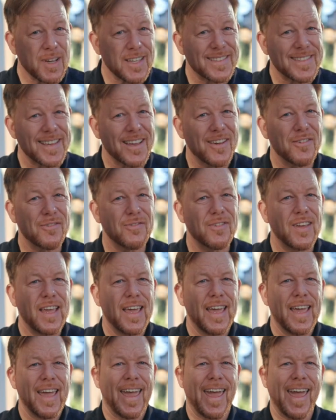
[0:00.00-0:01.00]
myself
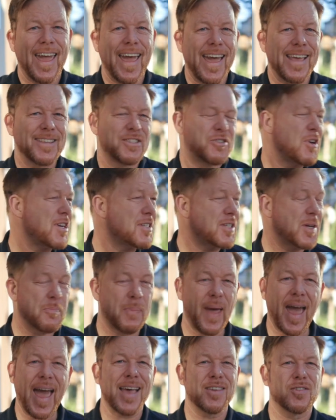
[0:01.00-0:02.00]
and stretching
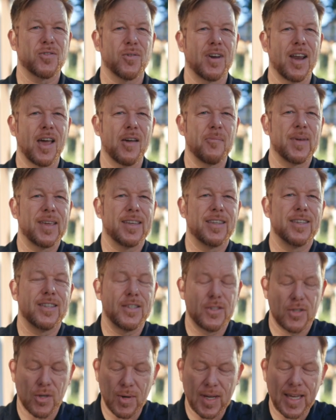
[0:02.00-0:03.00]
past what I've been
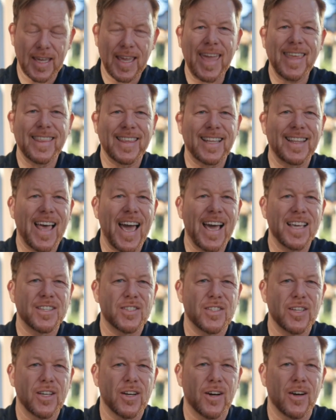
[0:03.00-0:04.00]
doing in the
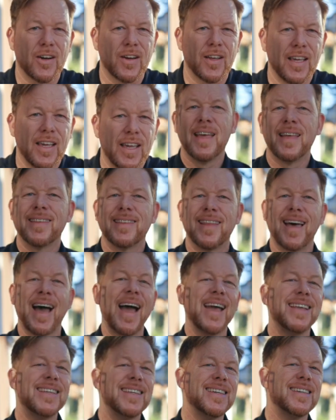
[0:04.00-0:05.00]
last year. The
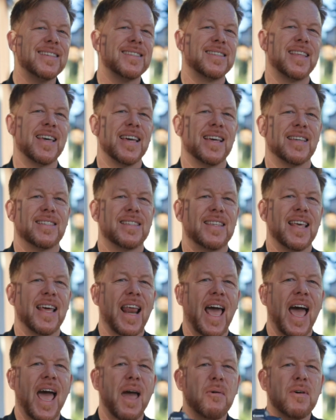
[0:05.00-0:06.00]
idea is this,
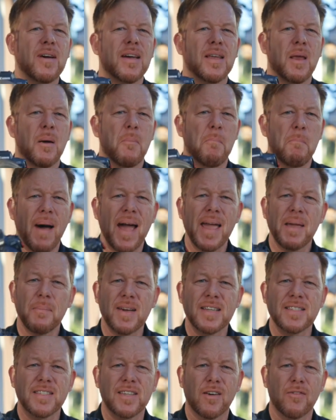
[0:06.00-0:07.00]
that I would mic
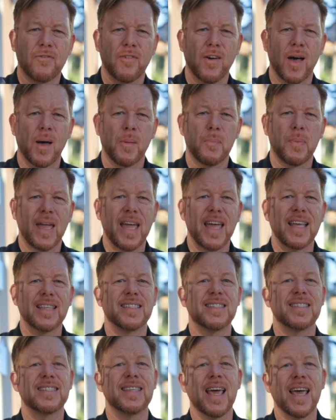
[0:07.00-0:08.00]
myself up and
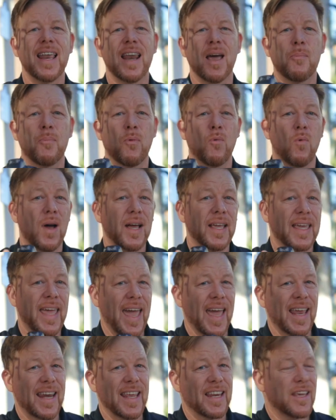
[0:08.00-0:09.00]
set up one
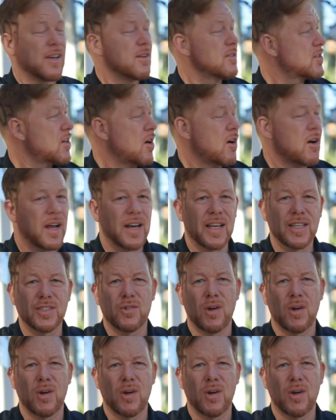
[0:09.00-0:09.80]
Canon EOS R on a